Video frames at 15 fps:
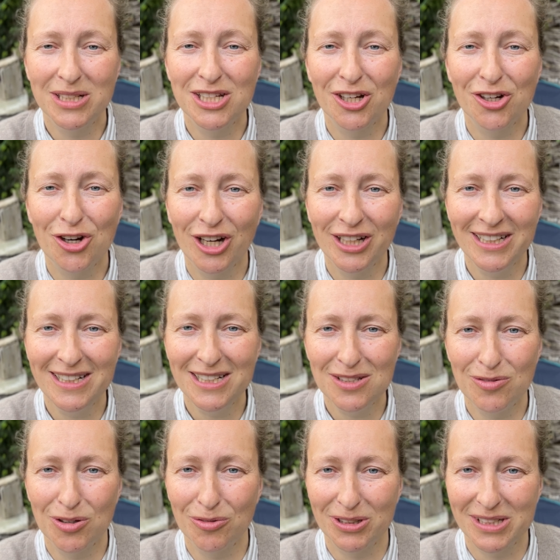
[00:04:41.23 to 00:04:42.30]
My dear
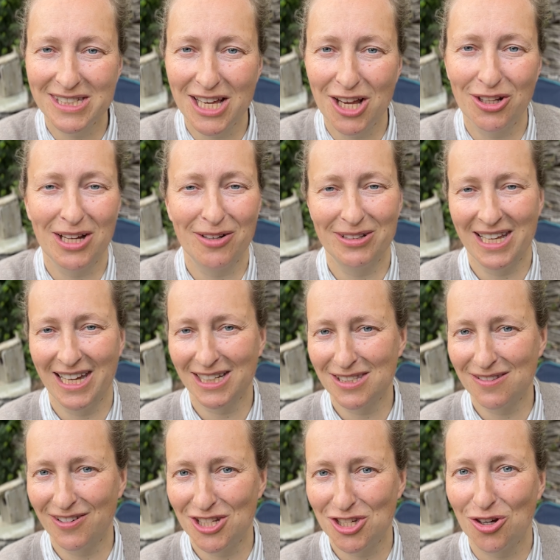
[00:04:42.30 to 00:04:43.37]
gardeners, we will see in our
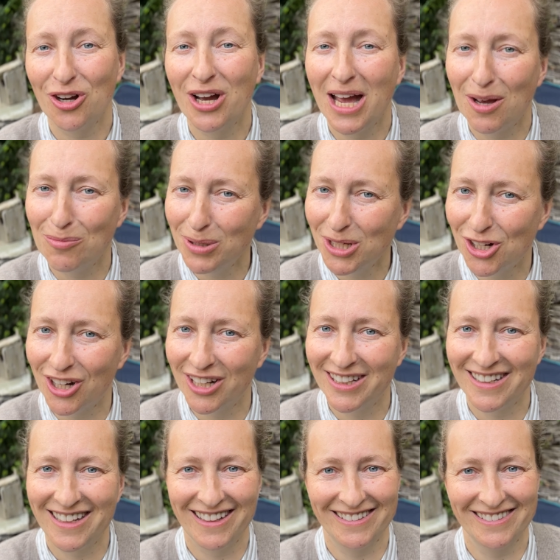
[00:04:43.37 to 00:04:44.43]
next video. Happy
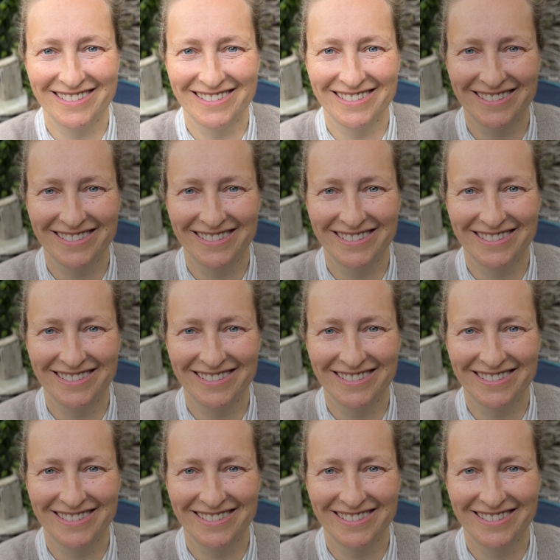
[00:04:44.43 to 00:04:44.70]
gardening!